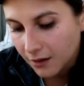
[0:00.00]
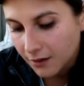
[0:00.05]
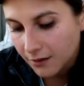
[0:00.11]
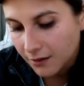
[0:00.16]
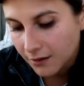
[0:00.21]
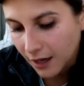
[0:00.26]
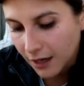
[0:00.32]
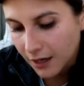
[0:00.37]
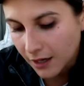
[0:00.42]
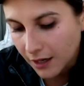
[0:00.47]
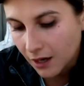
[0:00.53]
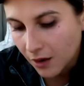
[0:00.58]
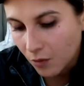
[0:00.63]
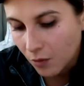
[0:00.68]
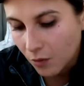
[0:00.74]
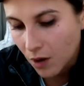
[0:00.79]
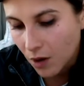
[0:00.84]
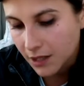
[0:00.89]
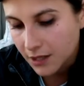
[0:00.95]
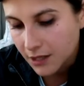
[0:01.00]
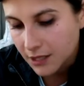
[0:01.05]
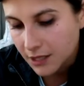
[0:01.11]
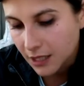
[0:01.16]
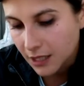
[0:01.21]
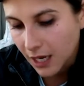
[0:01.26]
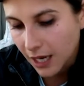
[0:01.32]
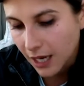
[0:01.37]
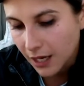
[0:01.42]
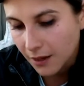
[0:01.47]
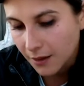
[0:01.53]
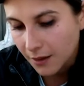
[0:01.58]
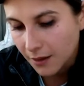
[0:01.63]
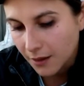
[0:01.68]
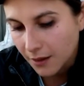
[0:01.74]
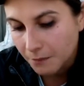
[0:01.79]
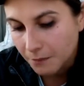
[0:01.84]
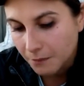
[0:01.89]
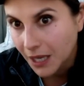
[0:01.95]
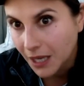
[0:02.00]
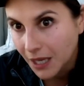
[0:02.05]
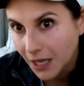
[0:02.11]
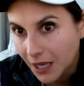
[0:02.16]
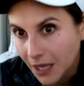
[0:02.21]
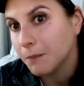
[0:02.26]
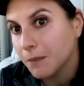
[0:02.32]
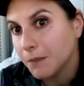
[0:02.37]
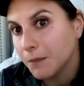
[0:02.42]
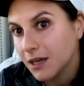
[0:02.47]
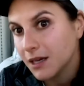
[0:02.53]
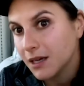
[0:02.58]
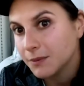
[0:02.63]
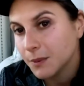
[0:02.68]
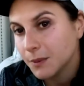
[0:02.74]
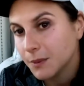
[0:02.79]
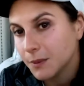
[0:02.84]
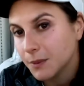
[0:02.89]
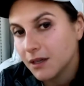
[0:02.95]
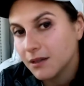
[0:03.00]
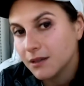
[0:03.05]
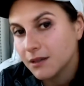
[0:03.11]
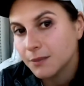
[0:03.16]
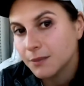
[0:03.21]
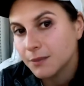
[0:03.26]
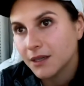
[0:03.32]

decided I wanted to get big company experience